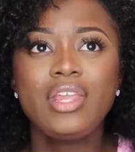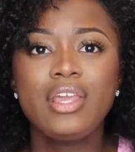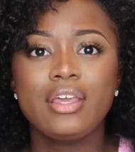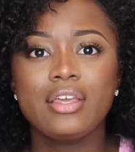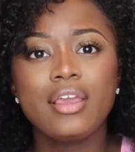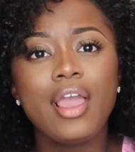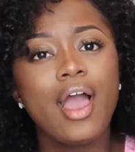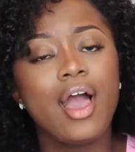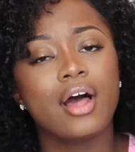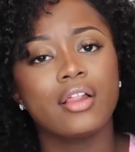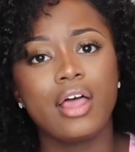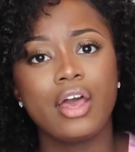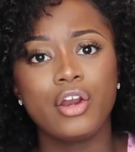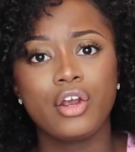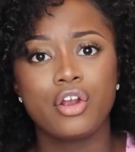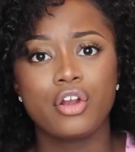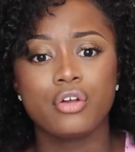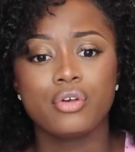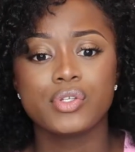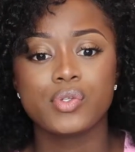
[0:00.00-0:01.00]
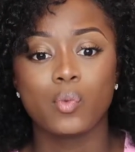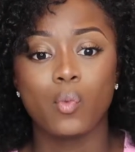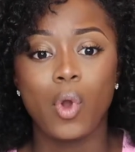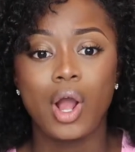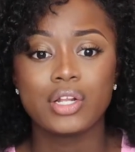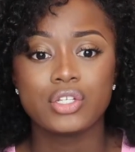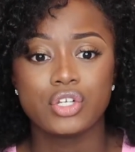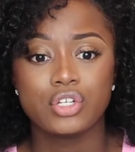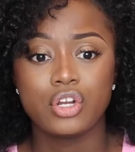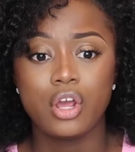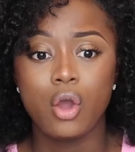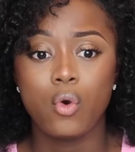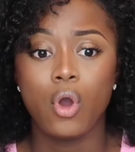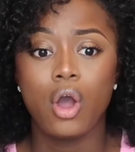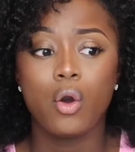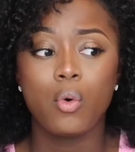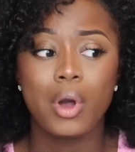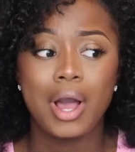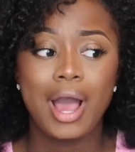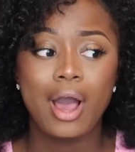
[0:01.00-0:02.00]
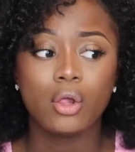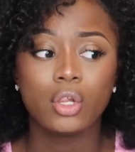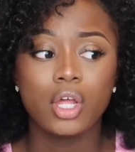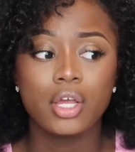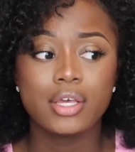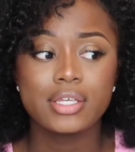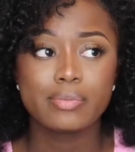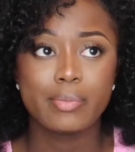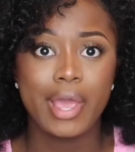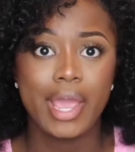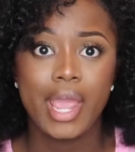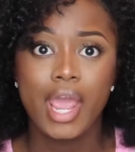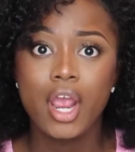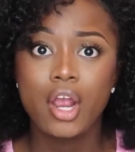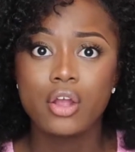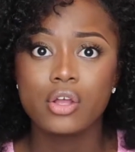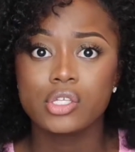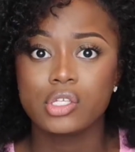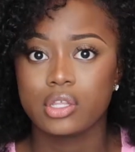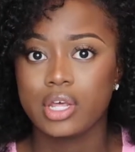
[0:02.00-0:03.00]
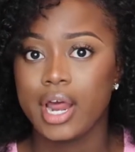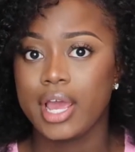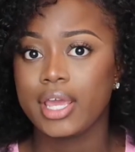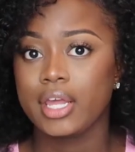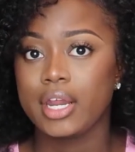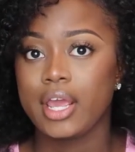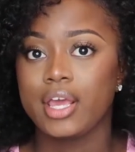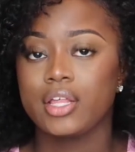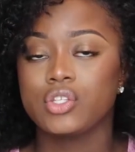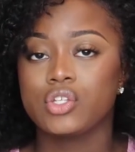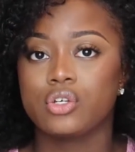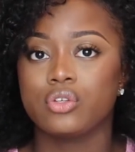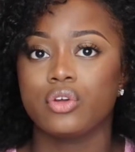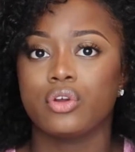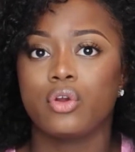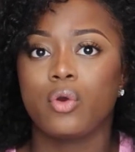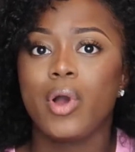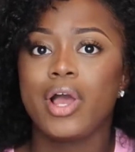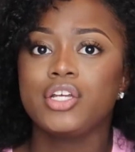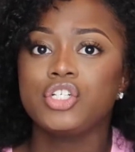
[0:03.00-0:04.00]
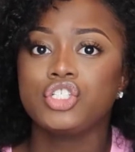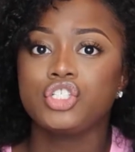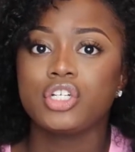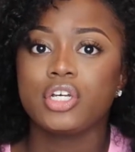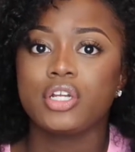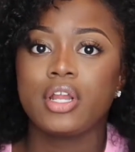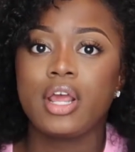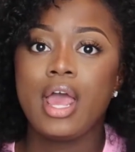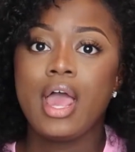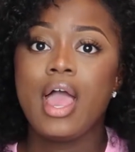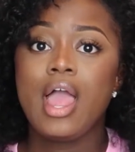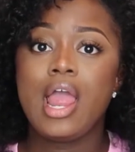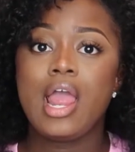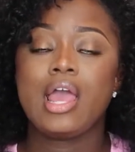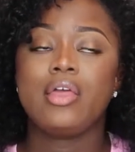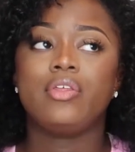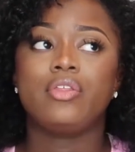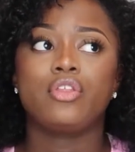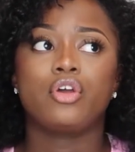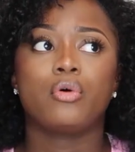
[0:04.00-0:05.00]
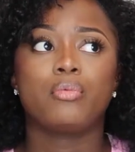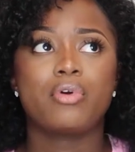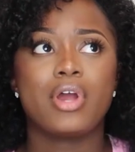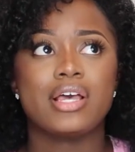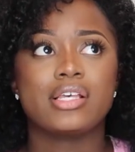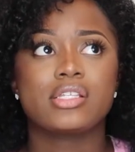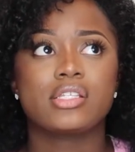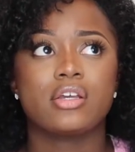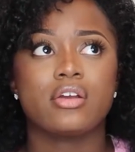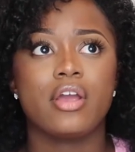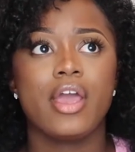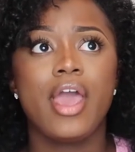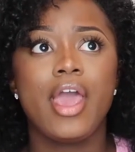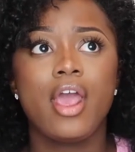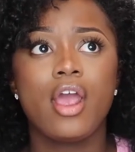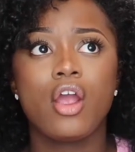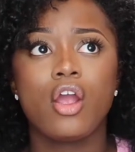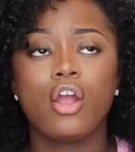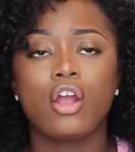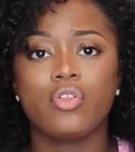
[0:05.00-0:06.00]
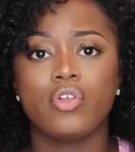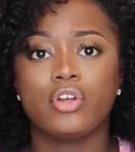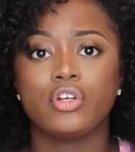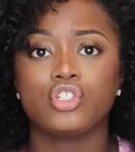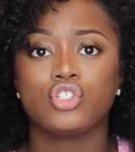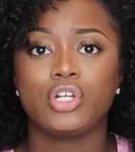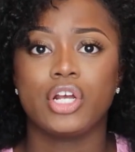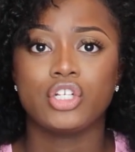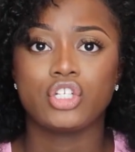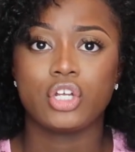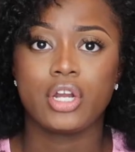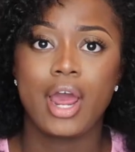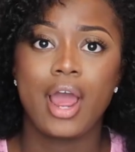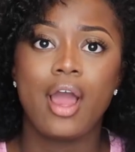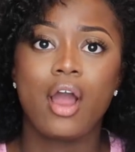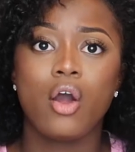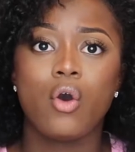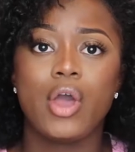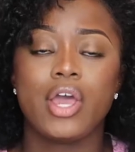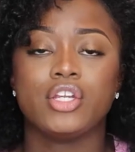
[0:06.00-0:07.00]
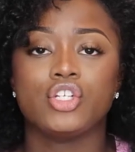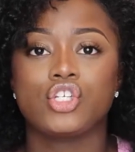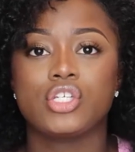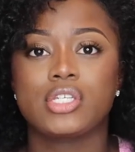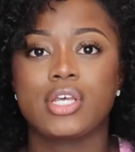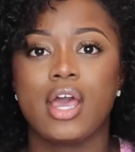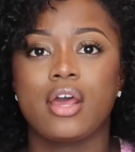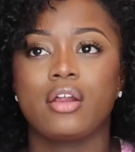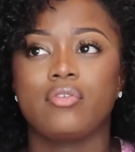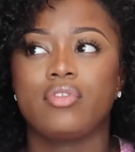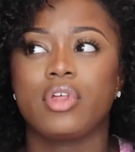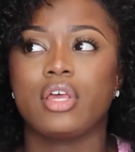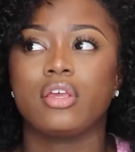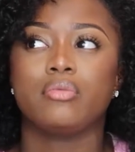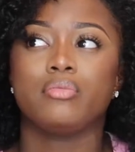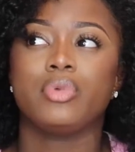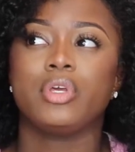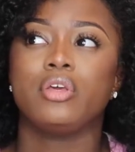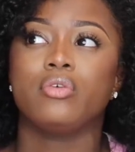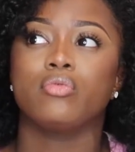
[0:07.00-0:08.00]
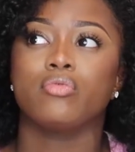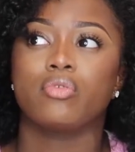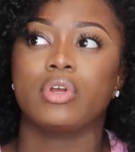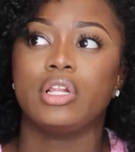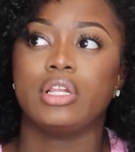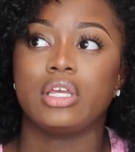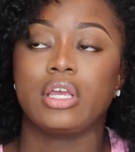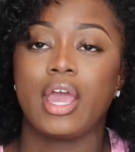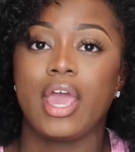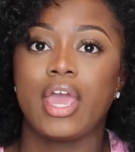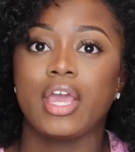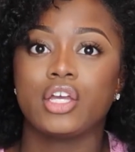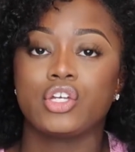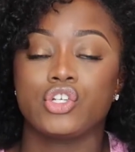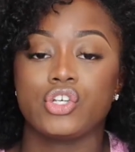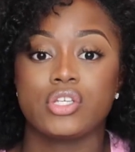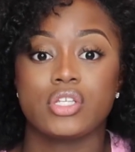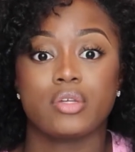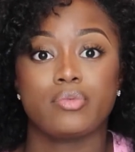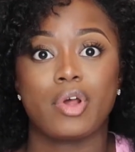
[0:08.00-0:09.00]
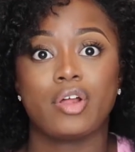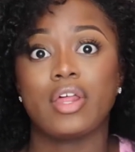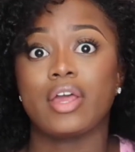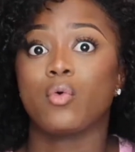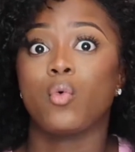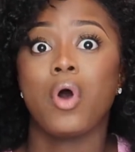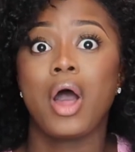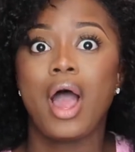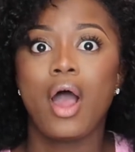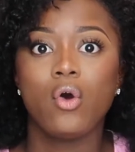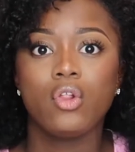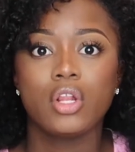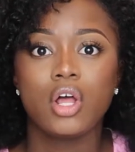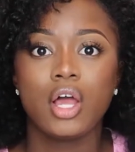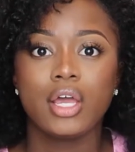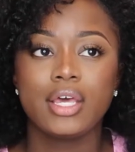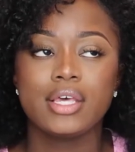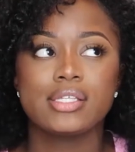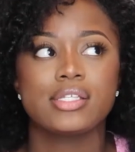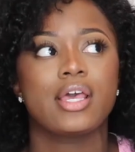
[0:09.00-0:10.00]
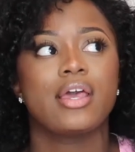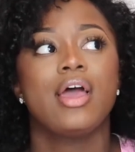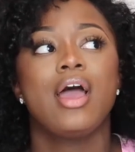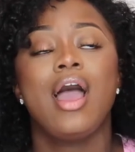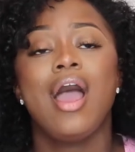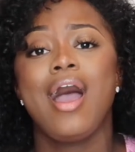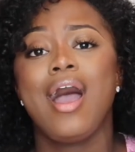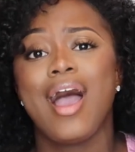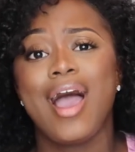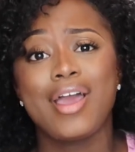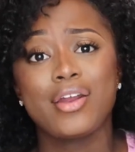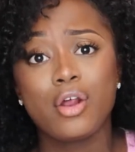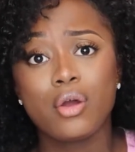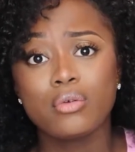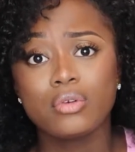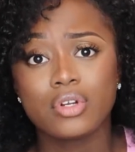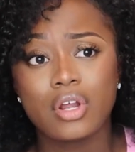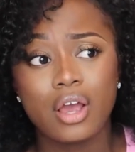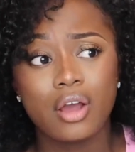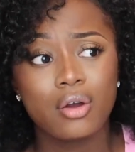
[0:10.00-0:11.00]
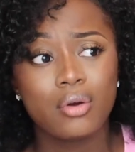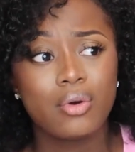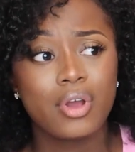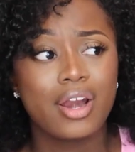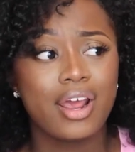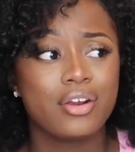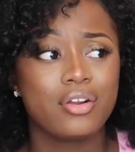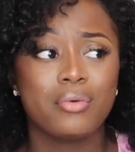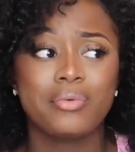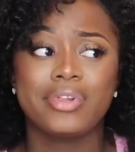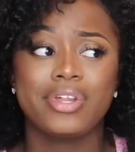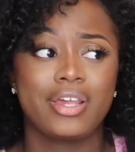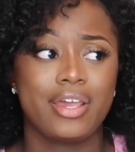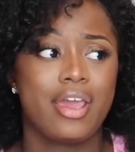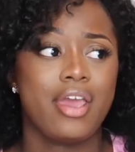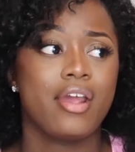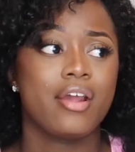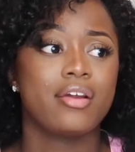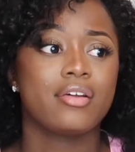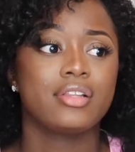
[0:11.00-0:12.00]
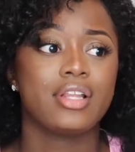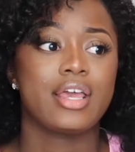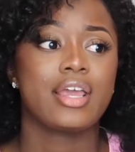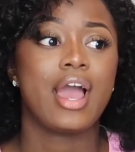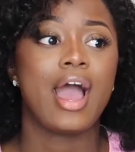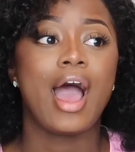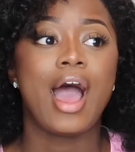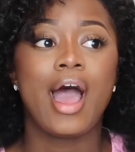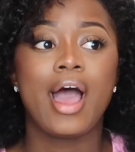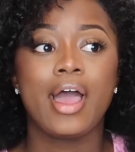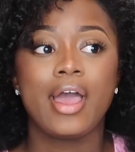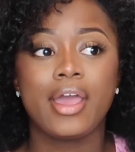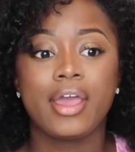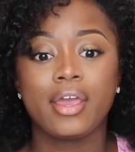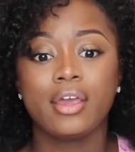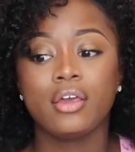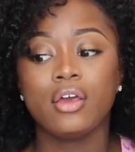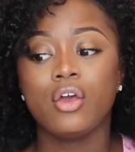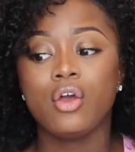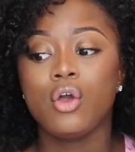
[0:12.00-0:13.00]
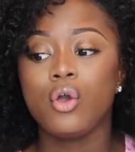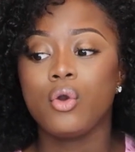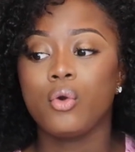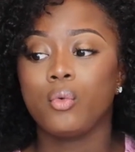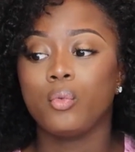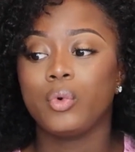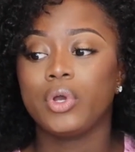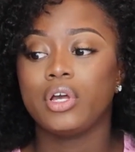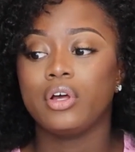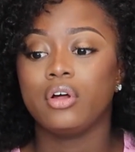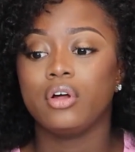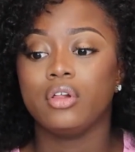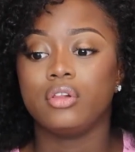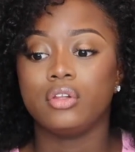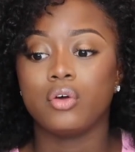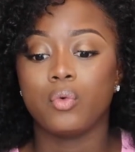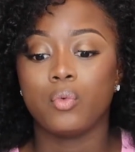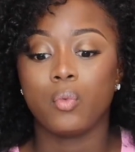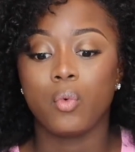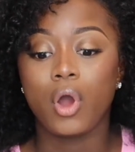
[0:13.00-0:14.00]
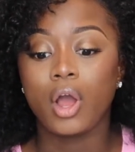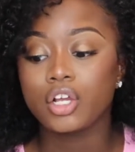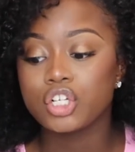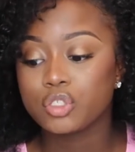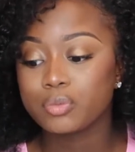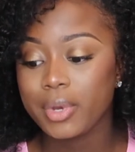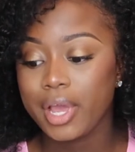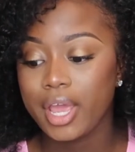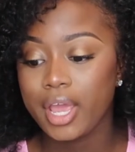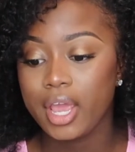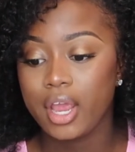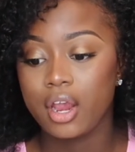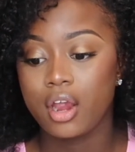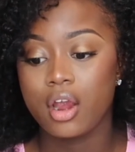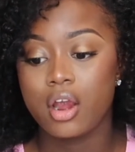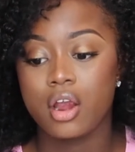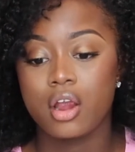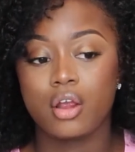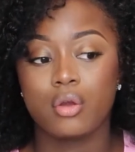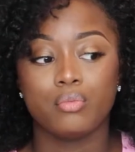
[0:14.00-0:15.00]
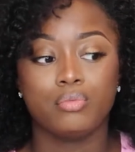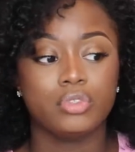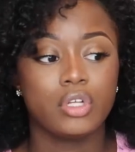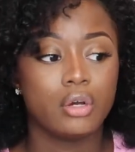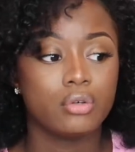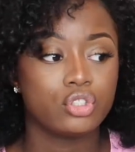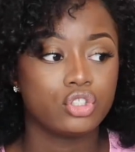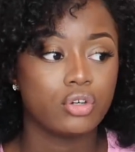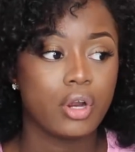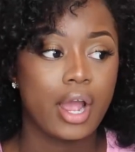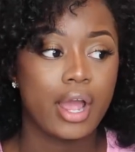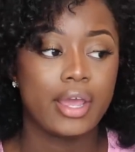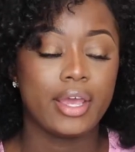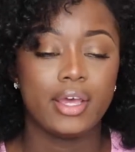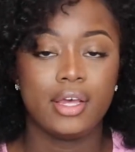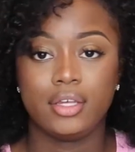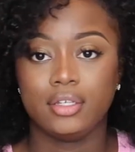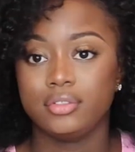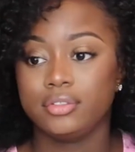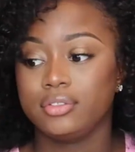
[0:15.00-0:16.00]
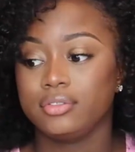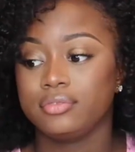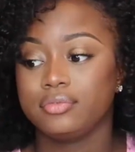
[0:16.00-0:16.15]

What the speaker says: yeah, a lot of girls want to know, oh, well, how long is my hair, so that I can answer their question, and then they'll press their hair or they'll stretch it out and just kind of like be really anxious about like, well, how long is it? I don't know, and I don't really care. Like, I will wash my hair, blow dry it,